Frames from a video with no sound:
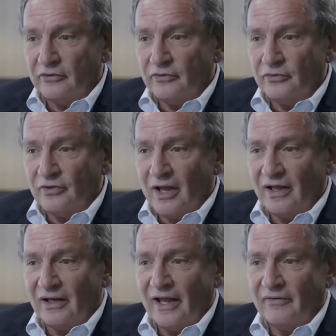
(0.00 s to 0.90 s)
to
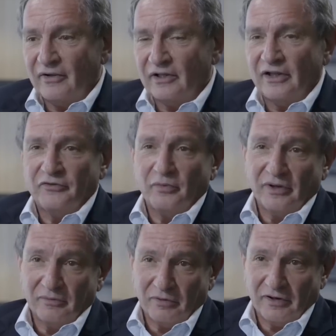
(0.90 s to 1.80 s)
not have a
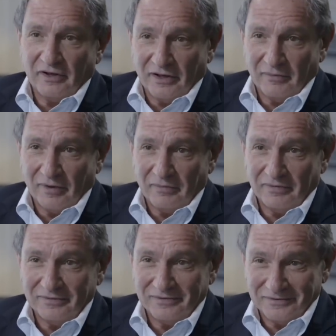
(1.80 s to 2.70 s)
left-wing party come up
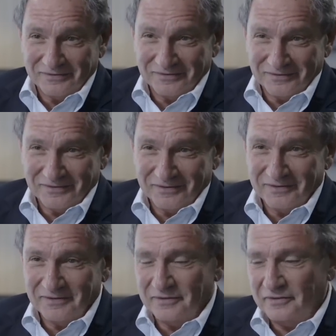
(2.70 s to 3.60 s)

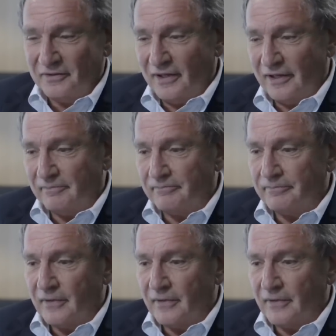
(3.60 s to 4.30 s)
to get him.